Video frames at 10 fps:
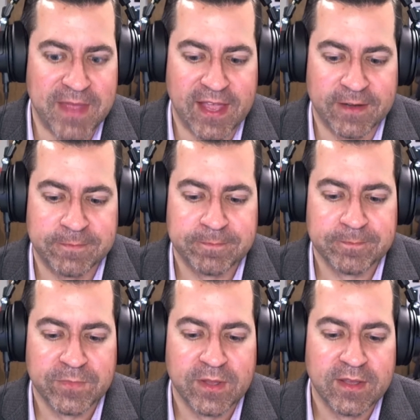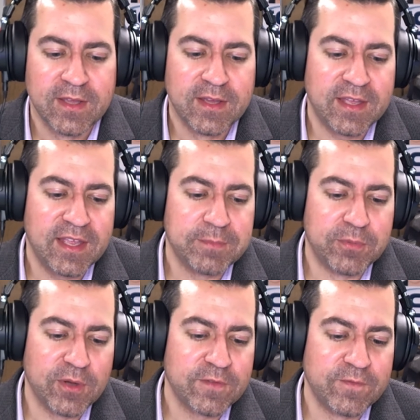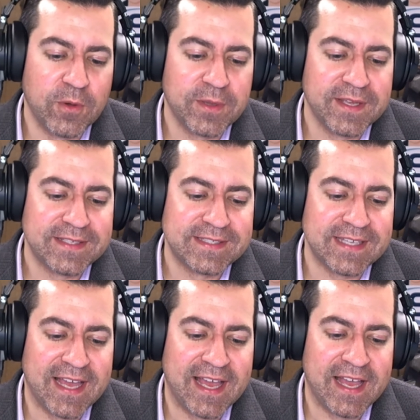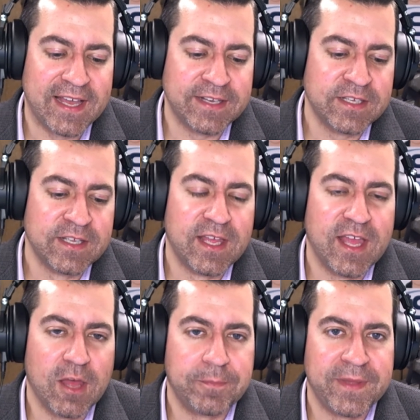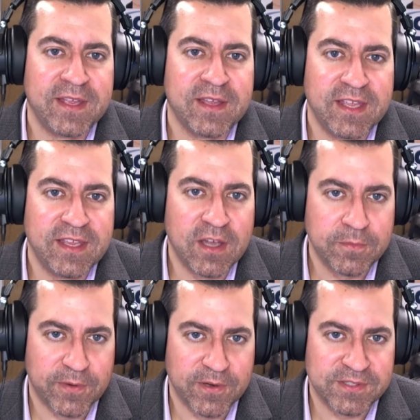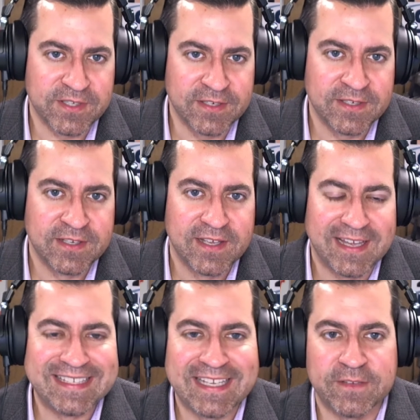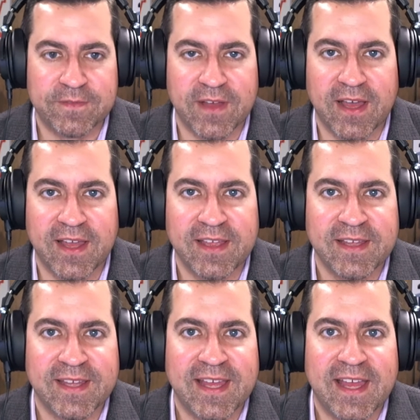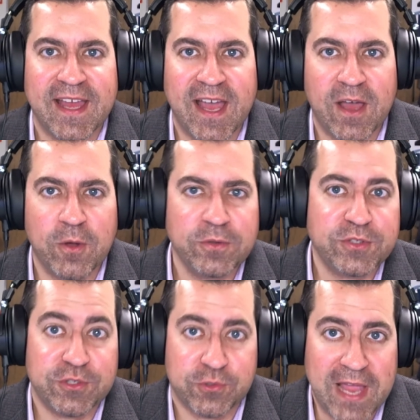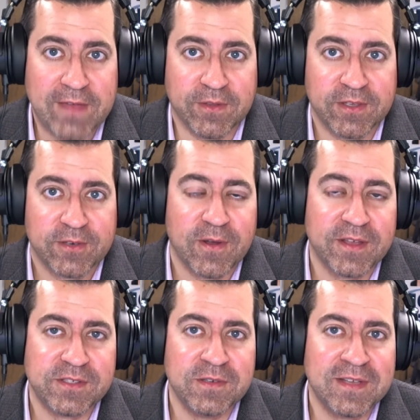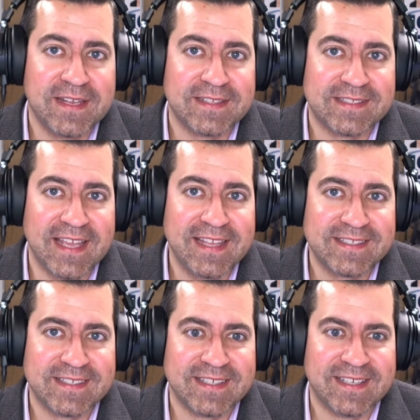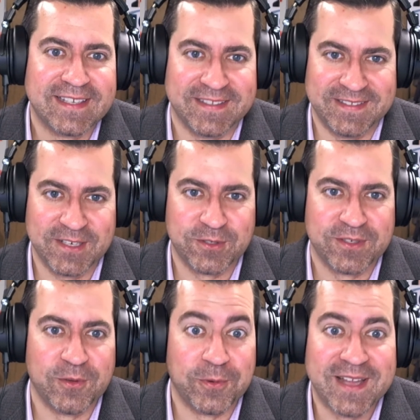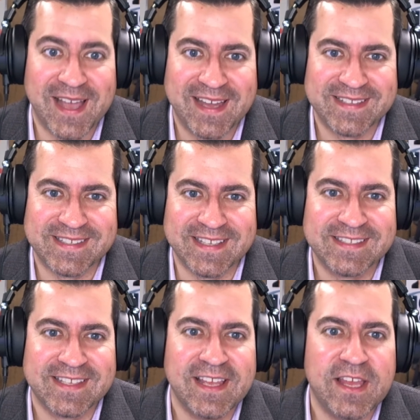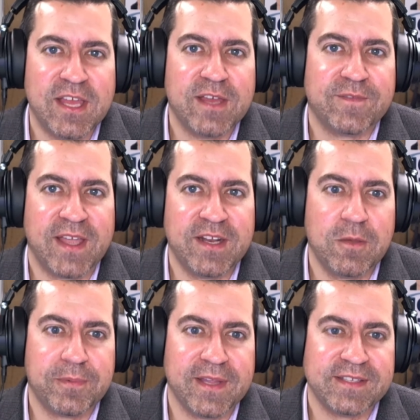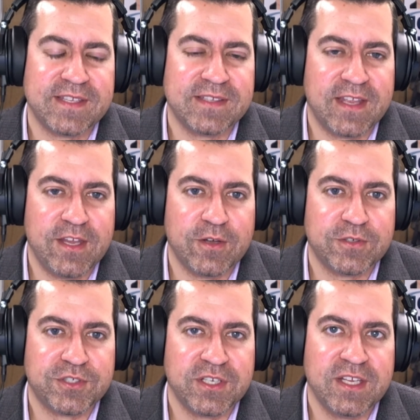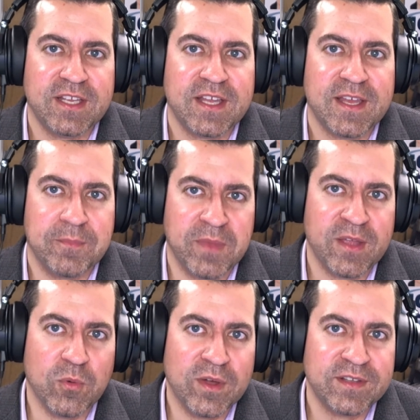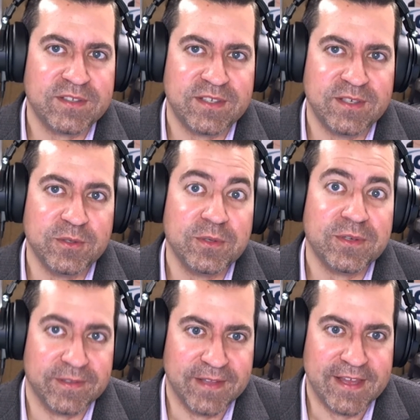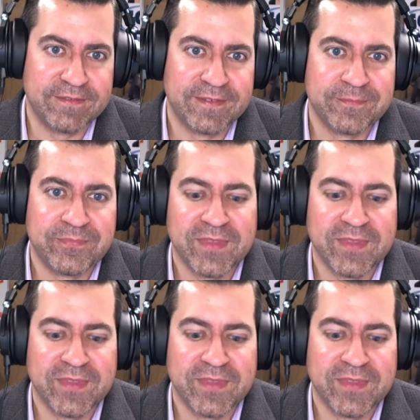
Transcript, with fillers: Man, a book focused on helping a young person identify how to travel across the United States, conduct reconnaissance, find out places that he or she might want to live.